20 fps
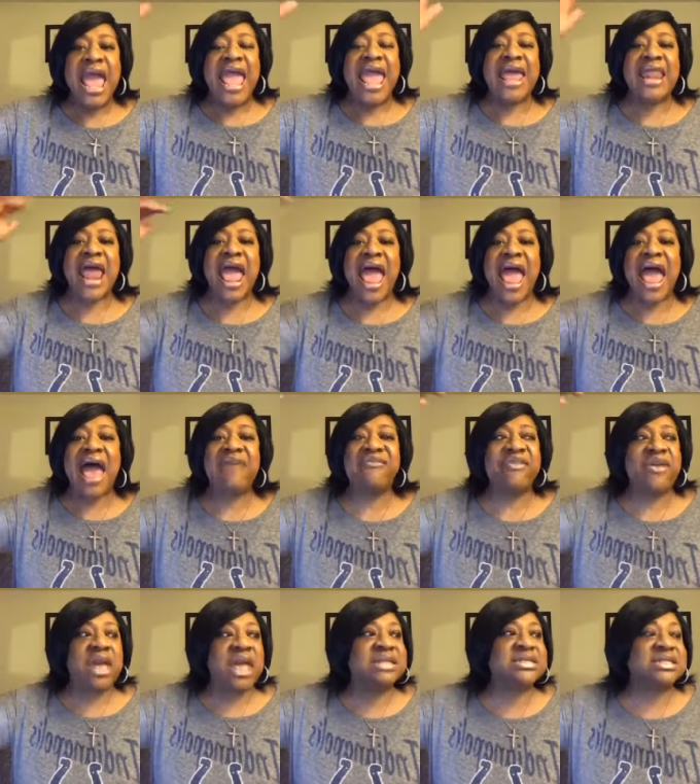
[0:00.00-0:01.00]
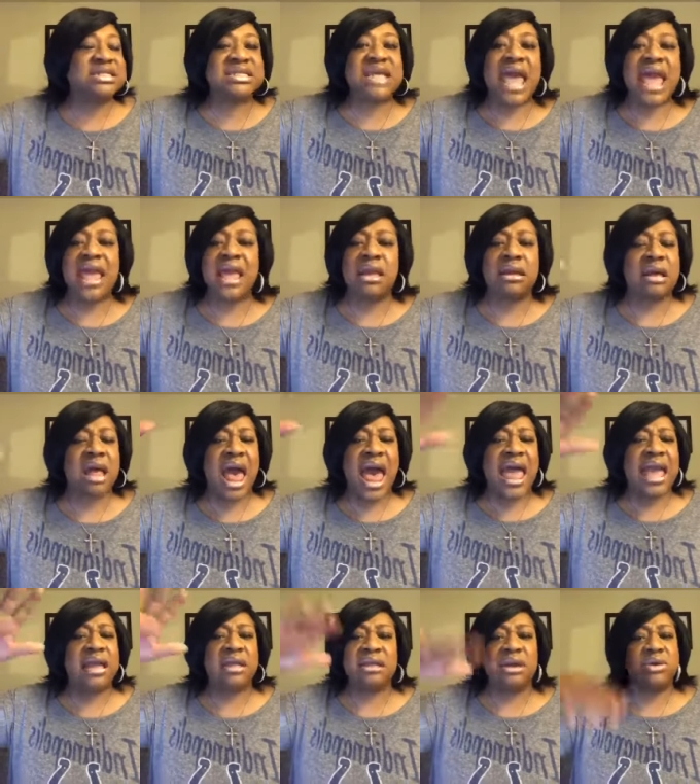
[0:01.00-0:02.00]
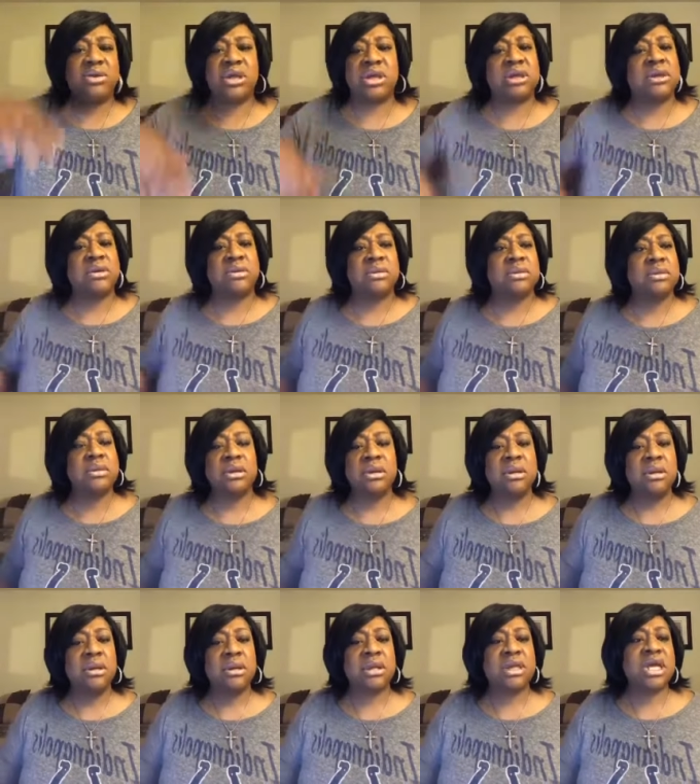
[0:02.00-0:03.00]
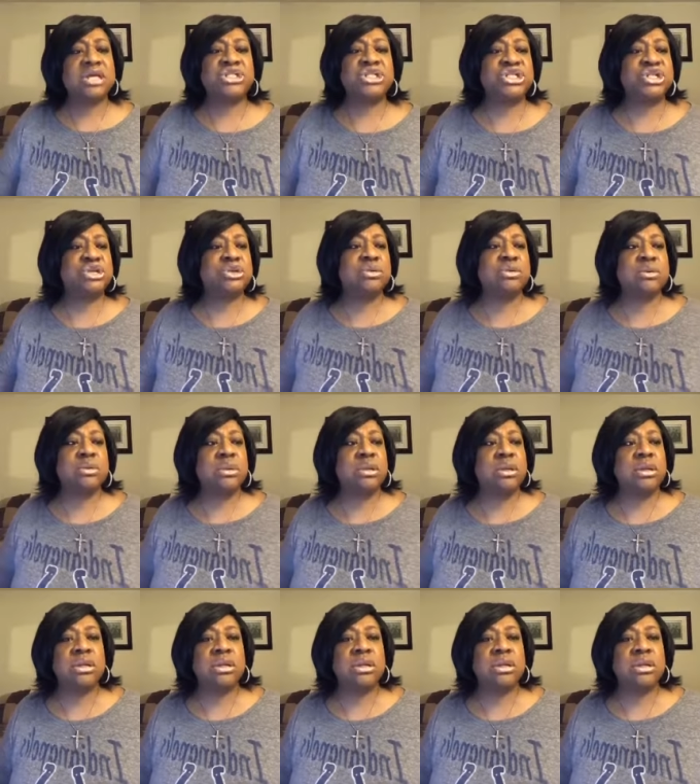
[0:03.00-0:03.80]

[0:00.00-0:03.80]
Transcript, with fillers: and say, I know you, because you